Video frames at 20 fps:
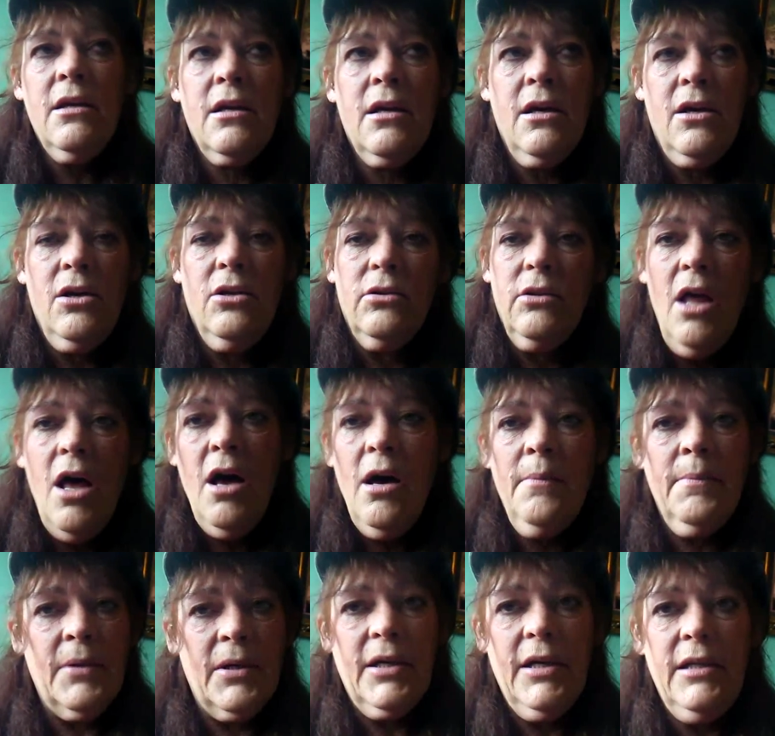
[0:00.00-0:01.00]

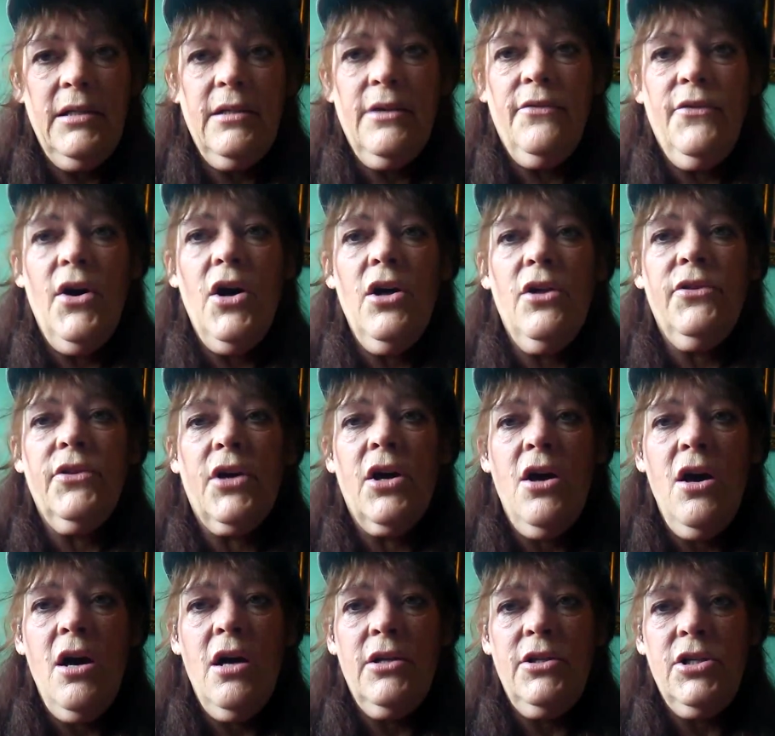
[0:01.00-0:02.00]
conglomerate of all the
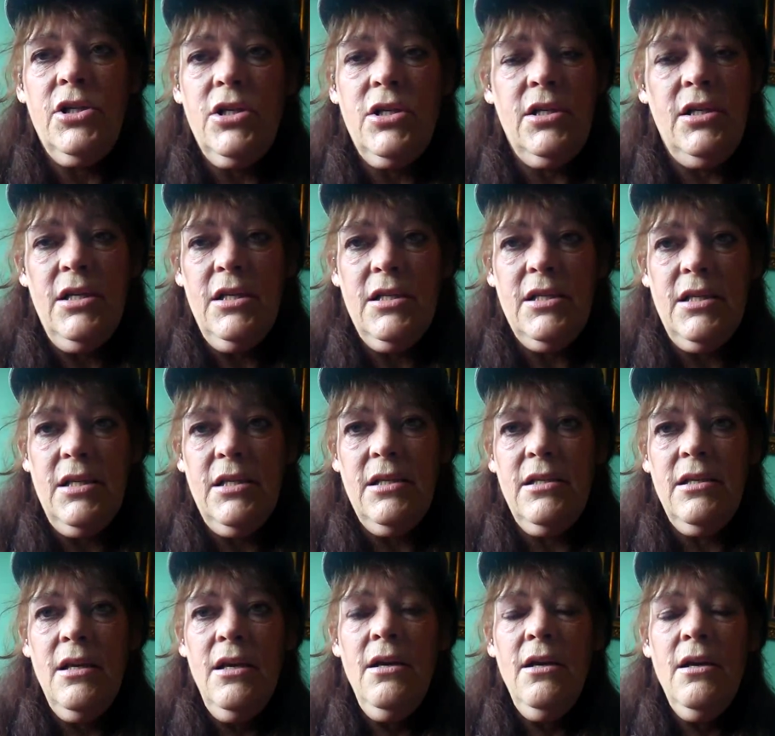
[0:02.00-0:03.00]

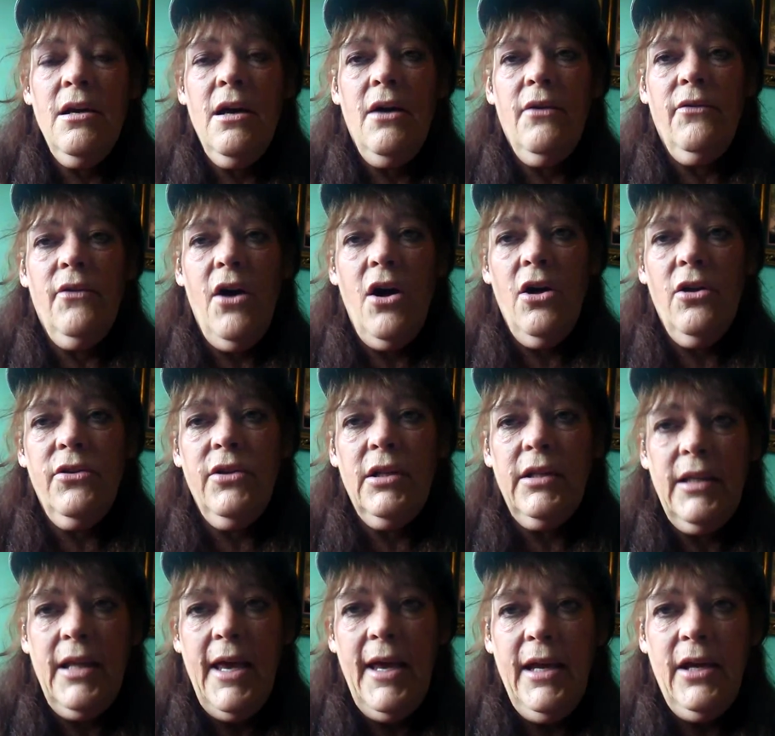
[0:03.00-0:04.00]
consciousnesses of all the
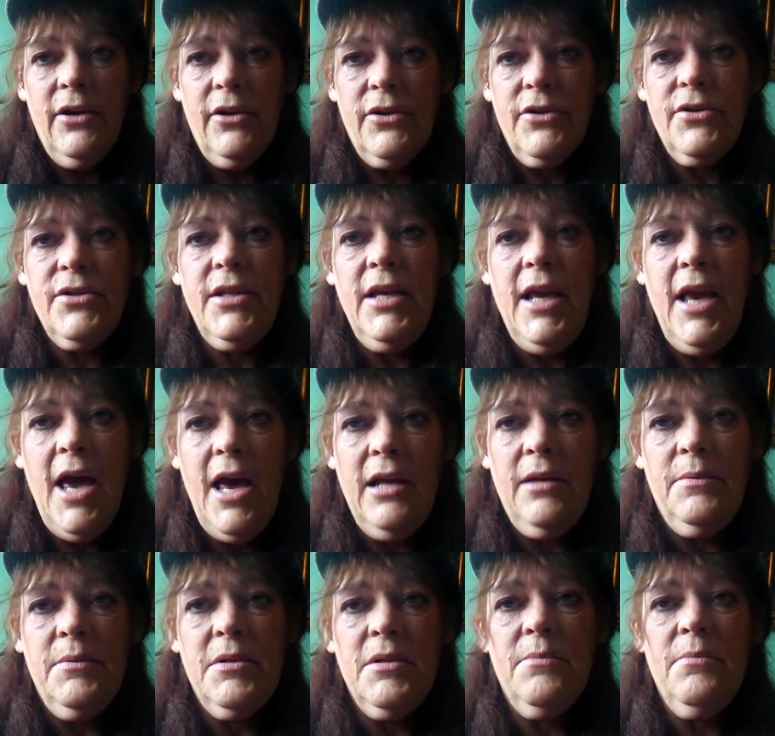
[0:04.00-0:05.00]
layers, the
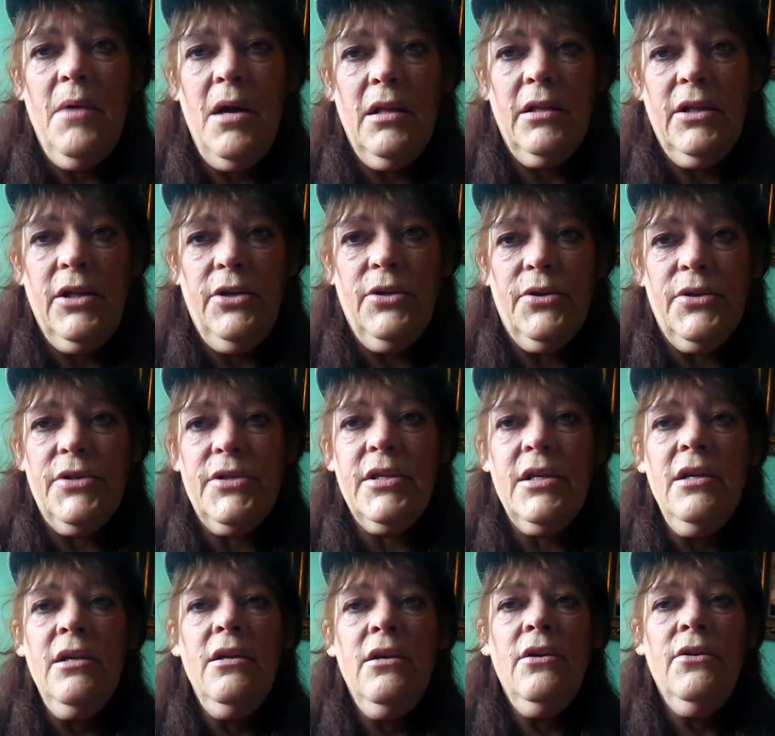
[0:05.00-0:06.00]
atoms, the molecules,
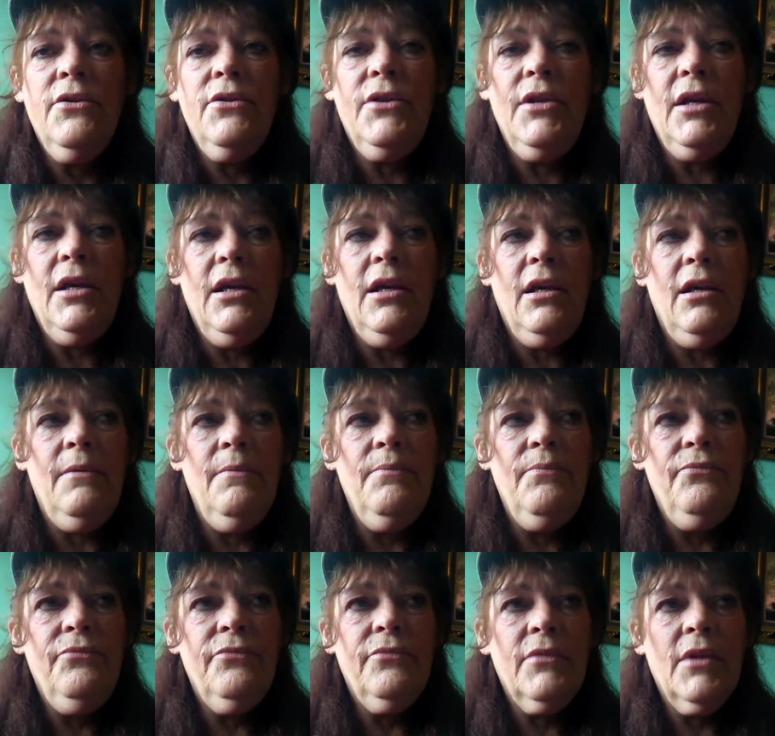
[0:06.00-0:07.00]
the
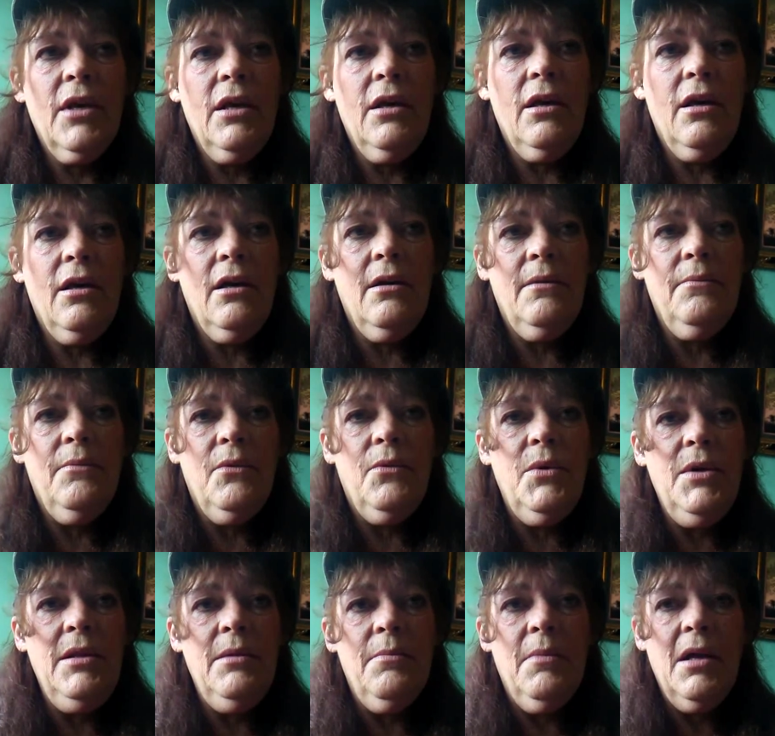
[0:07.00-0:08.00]
um,
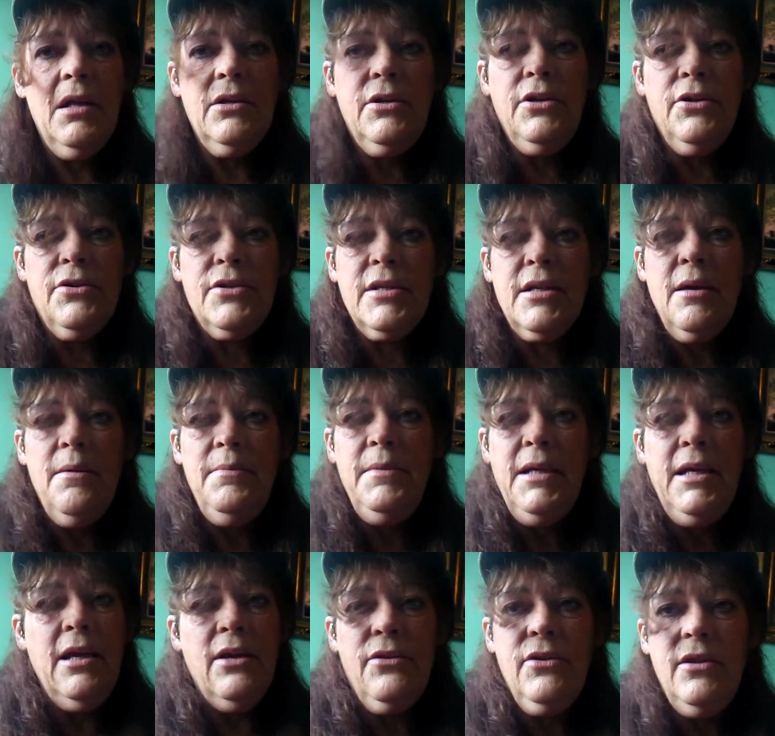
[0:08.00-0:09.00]
when the molecules come
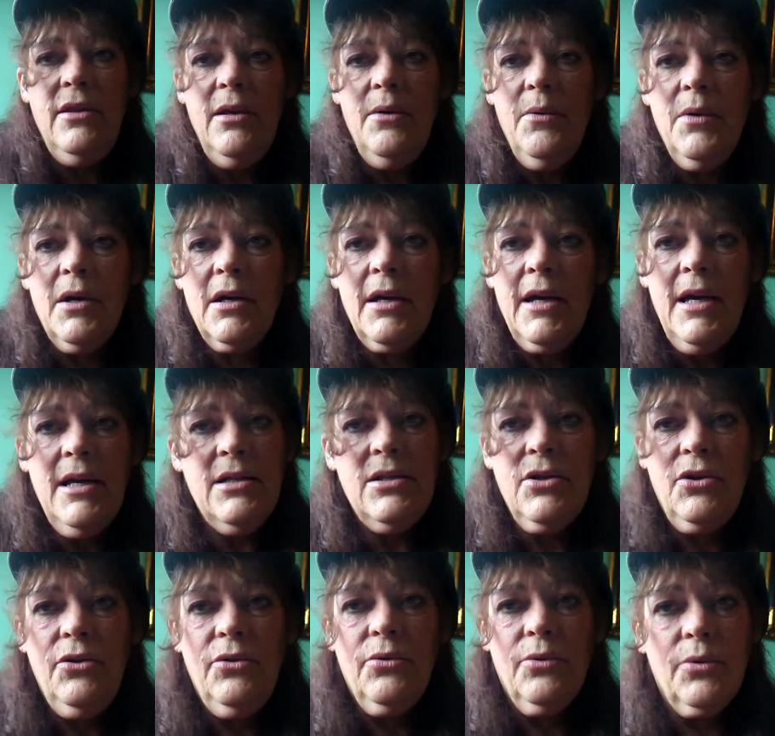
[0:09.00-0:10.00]
together, they work as a
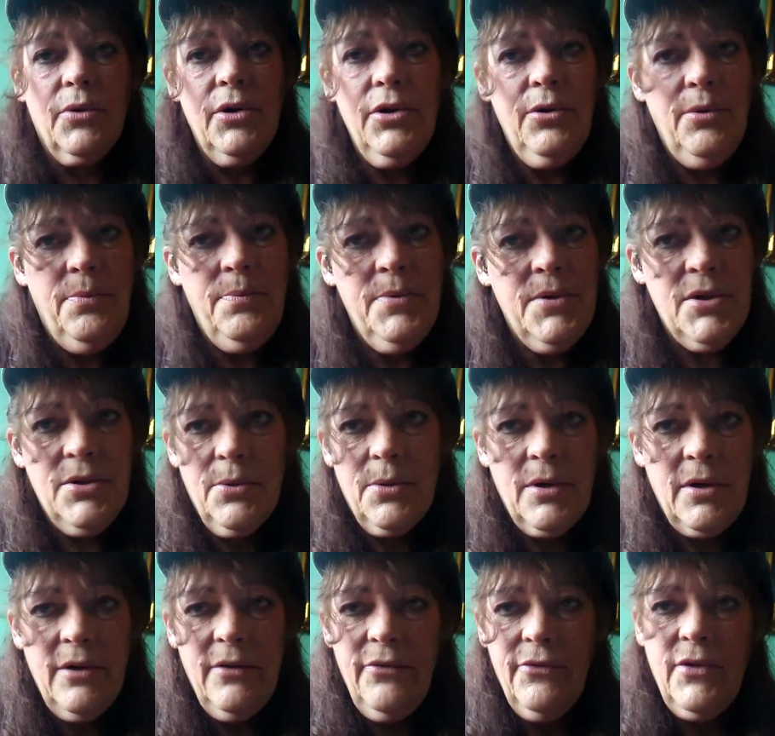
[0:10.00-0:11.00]
group
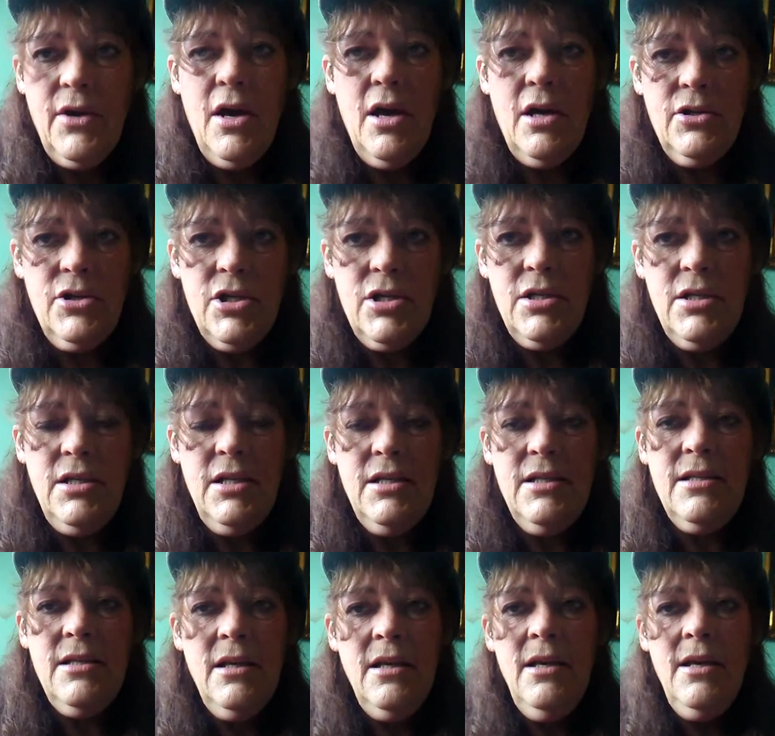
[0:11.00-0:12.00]
sort of
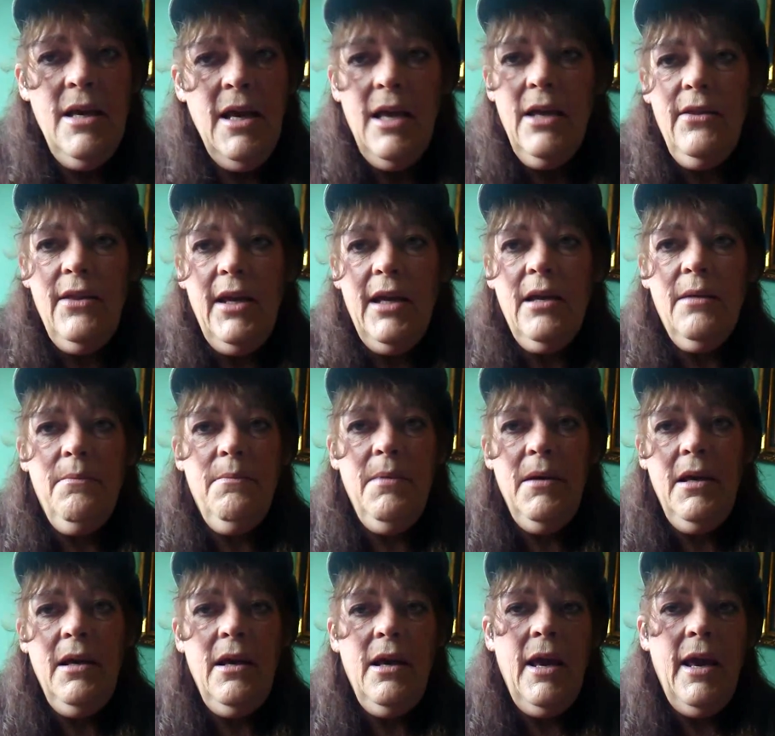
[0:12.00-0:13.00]
consciousness, and they can
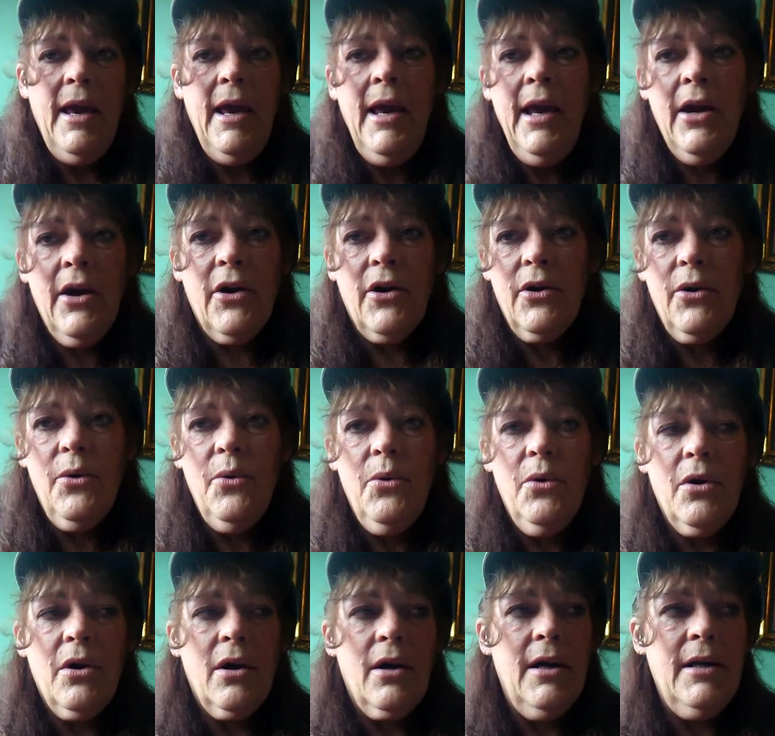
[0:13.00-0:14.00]
be hair
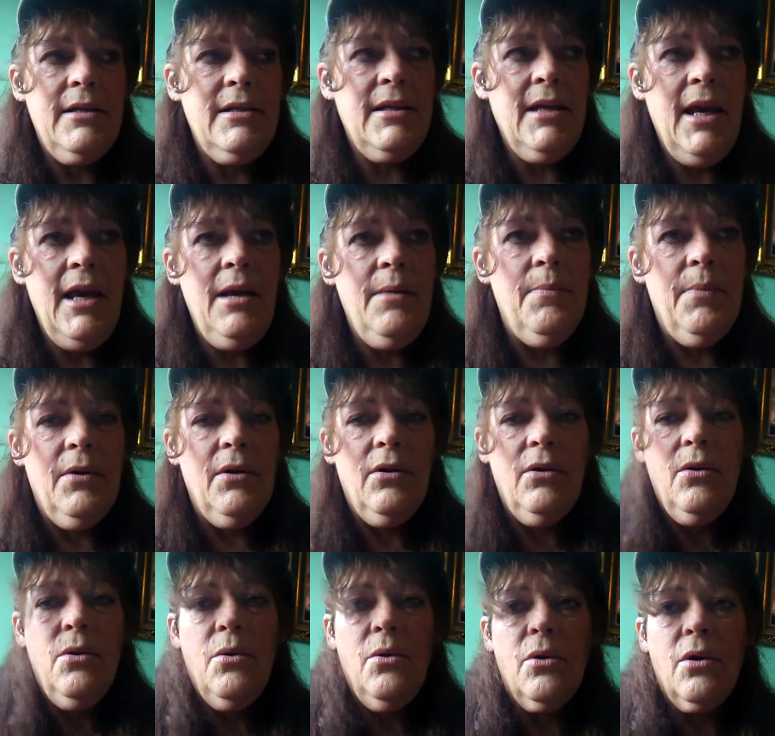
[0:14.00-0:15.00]
or a
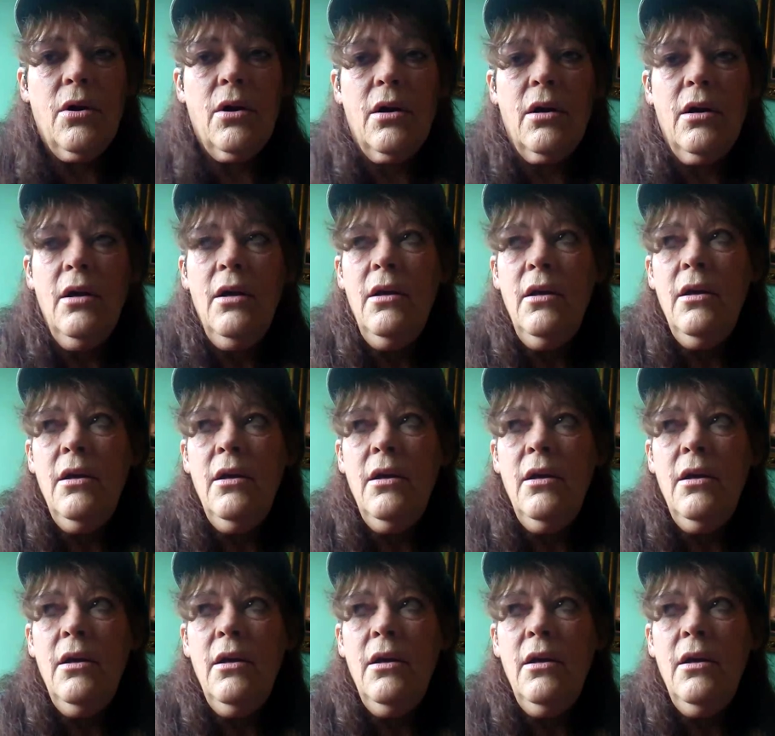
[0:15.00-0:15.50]
table or